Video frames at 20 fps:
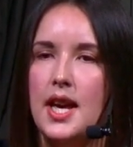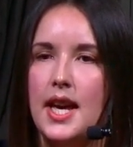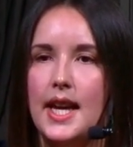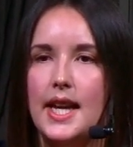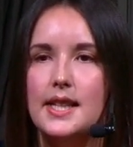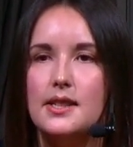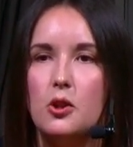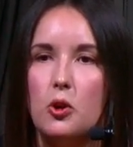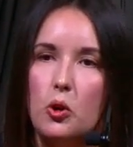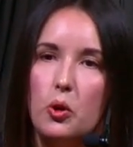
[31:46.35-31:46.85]

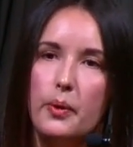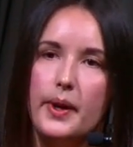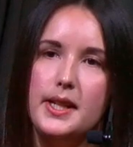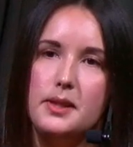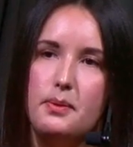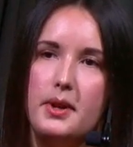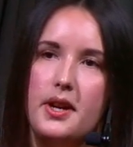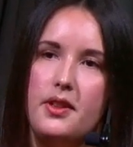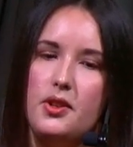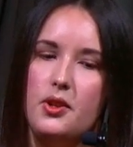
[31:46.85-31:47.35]
It's always
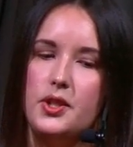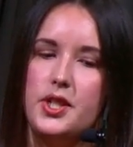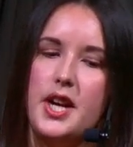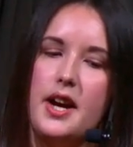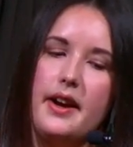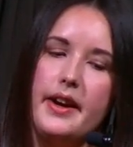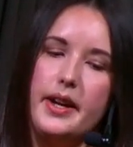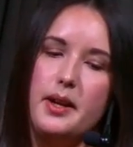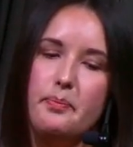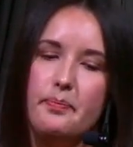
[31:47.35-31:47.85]
worth your
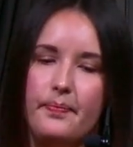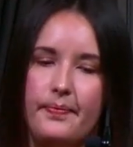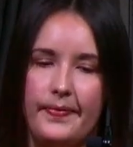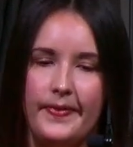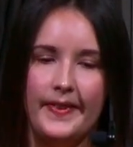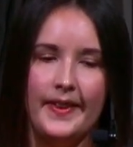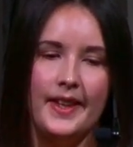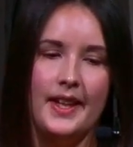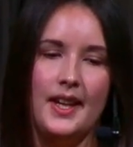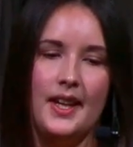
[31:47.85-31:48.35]
time.
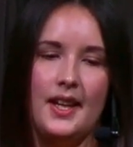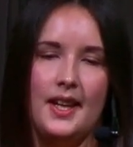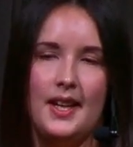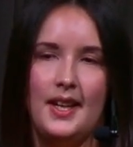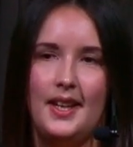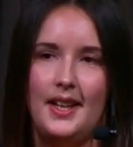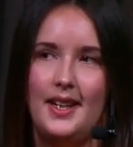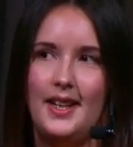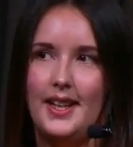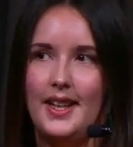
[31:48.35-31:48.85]

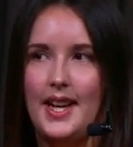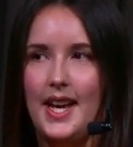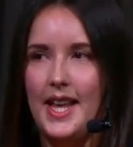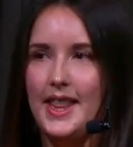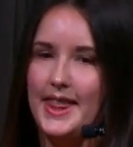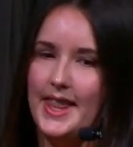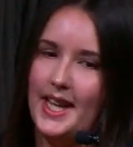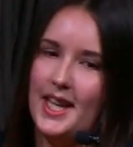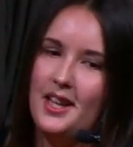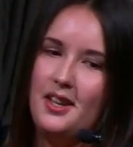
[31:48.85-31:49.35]

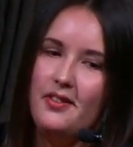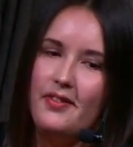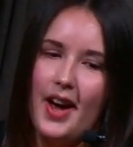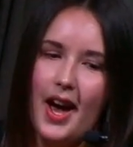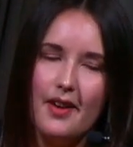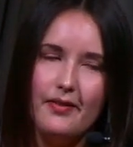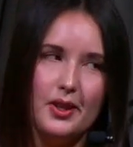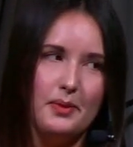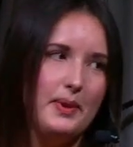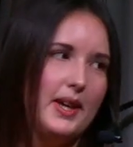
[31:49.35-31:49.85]
And thank you for
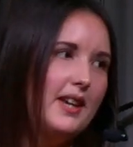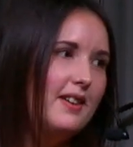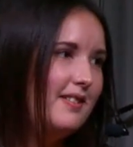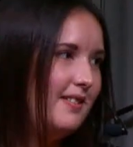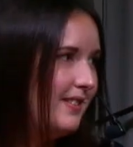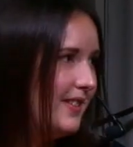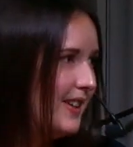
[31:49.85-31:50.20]
having me.